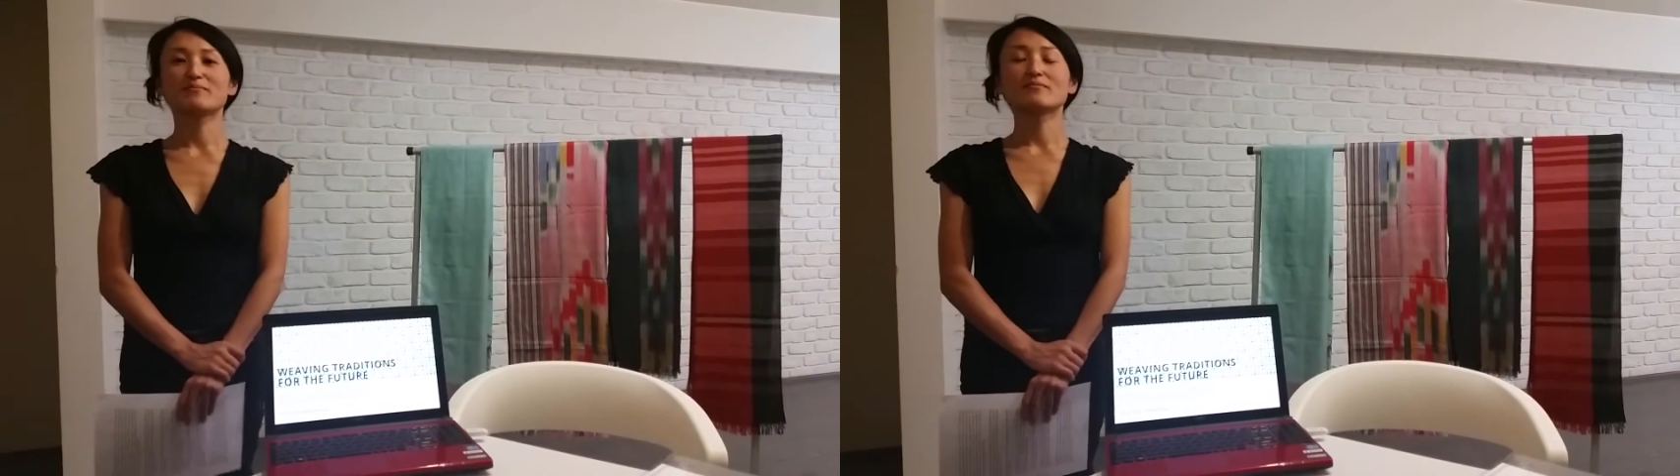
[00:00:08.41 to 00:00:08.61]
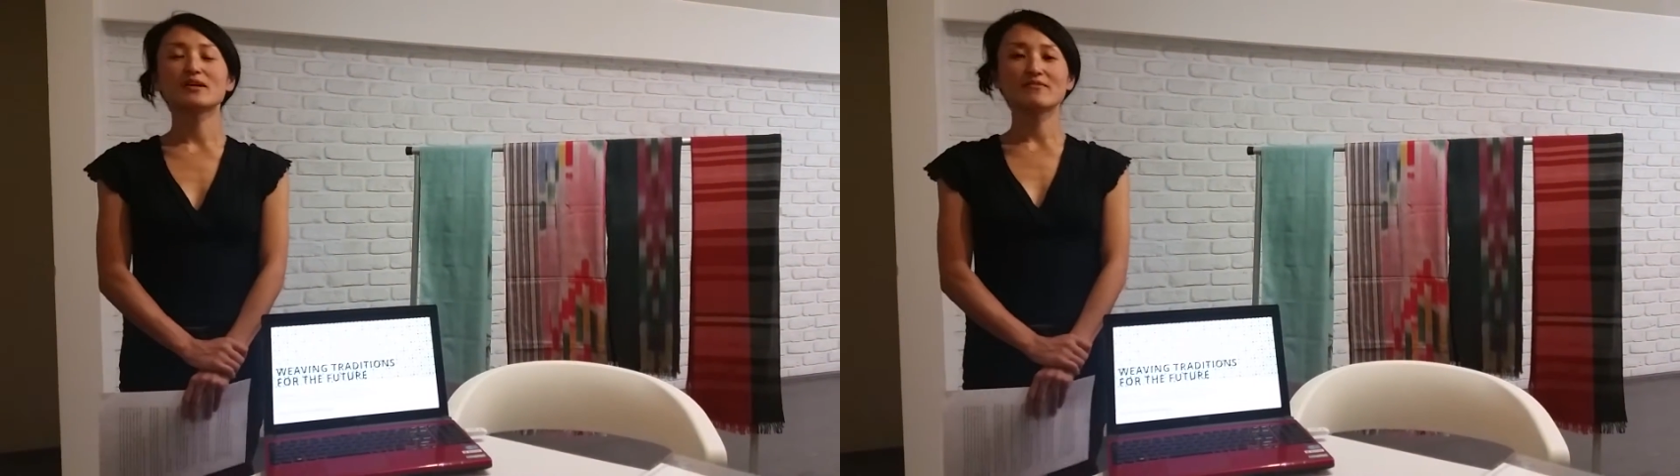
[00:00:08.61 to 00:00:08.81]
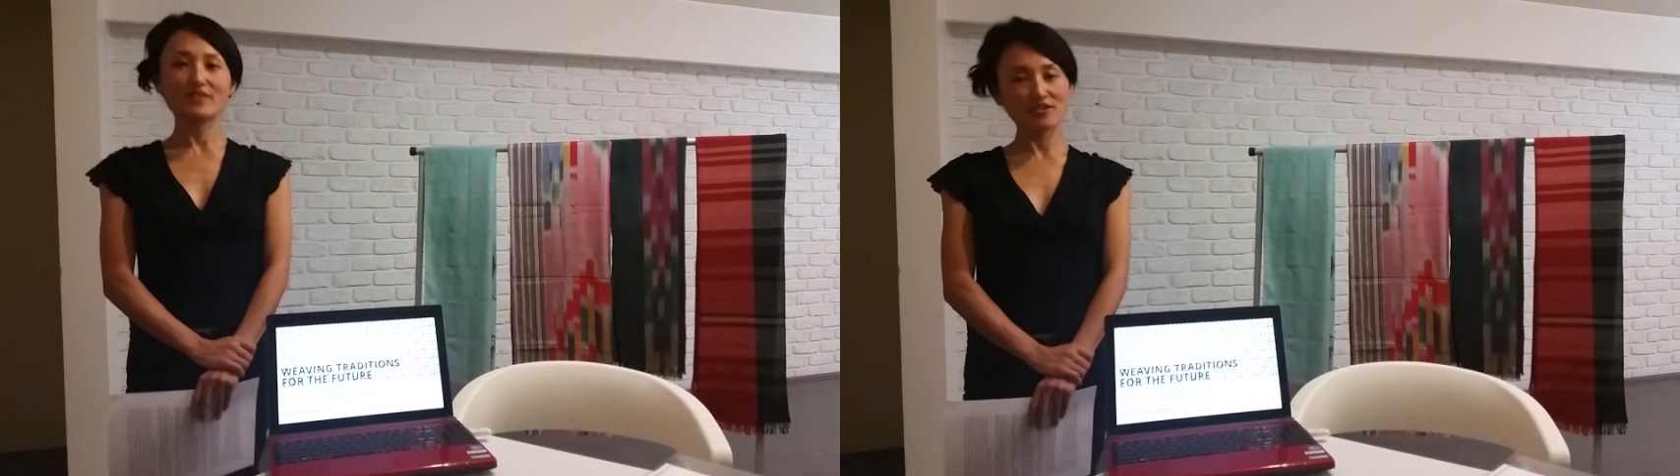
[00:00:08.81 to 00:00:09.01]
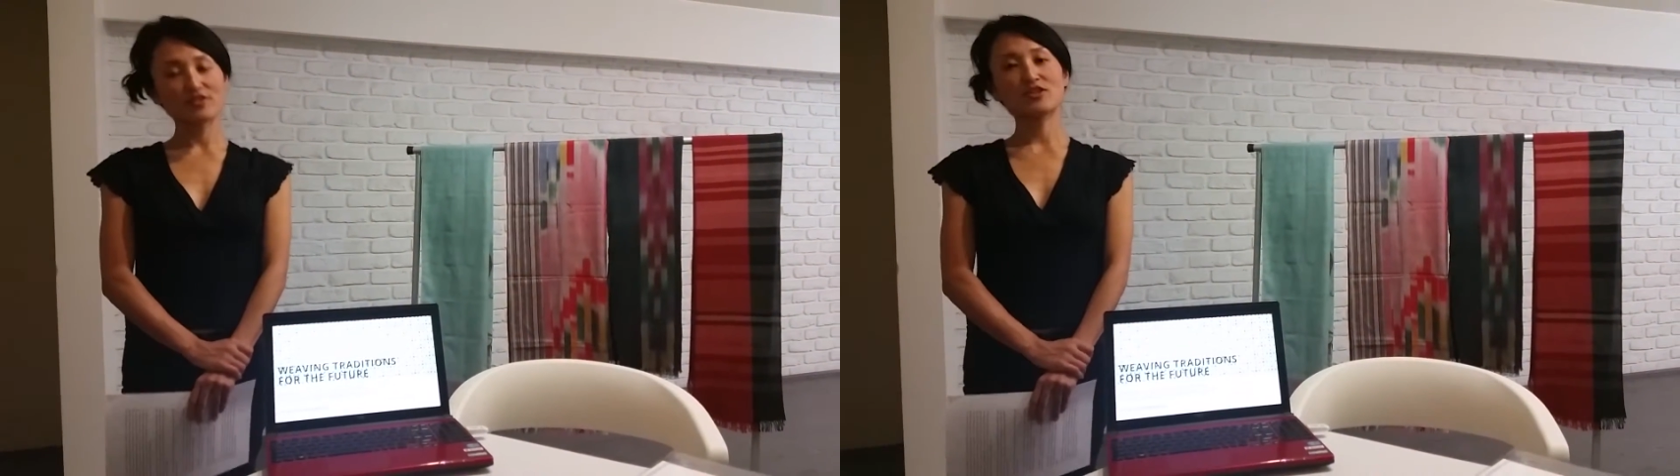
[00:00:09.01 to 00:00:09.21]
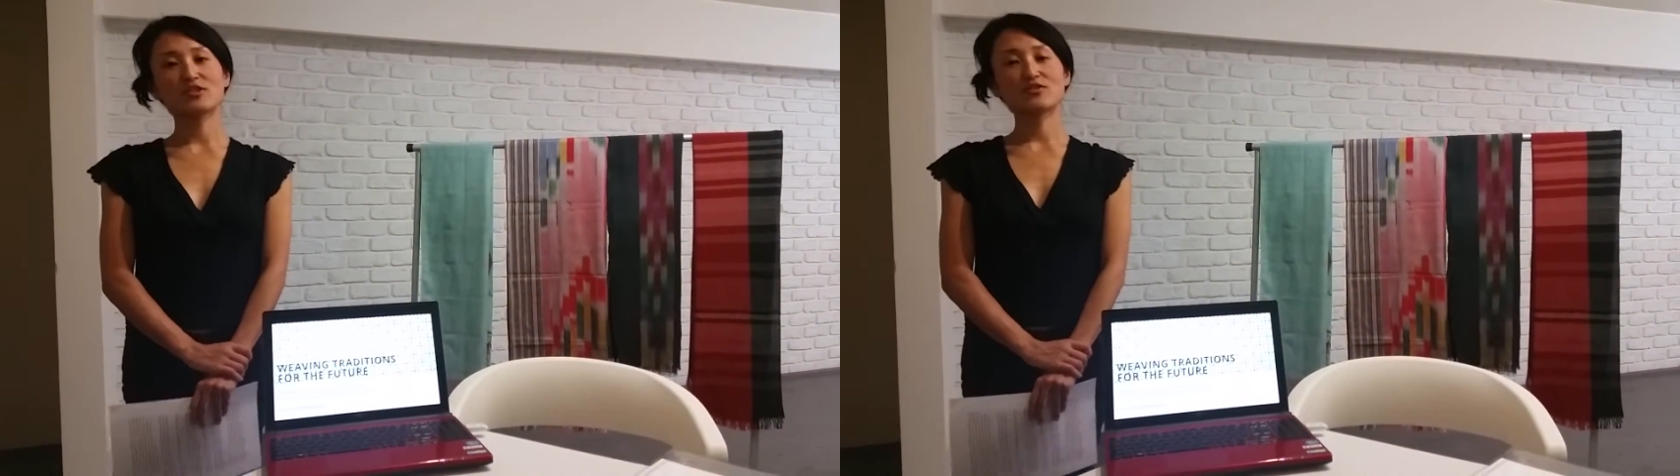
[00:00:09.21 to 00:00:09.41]
My
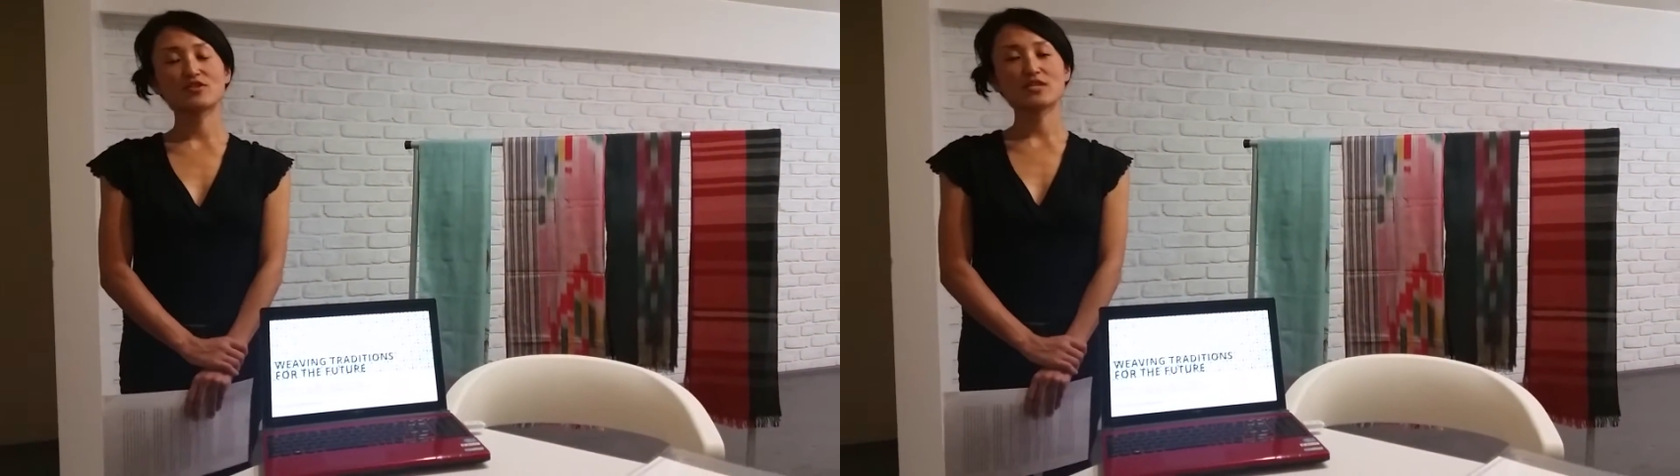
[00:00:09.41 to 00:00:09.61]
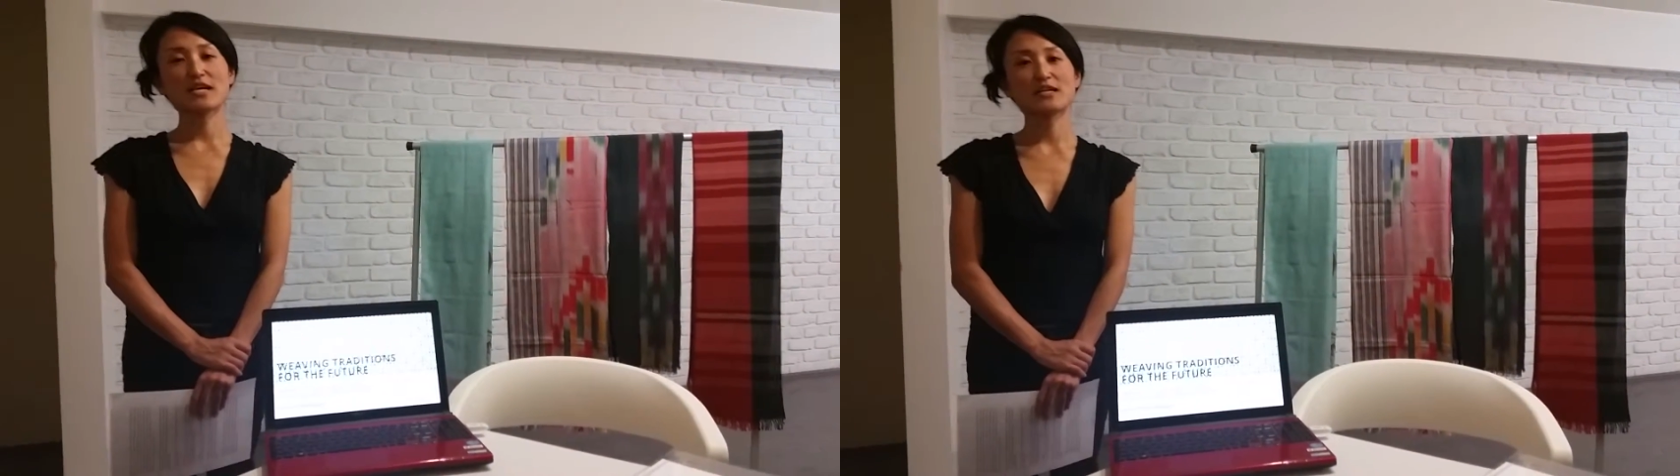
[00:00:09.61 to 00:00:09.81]
research interest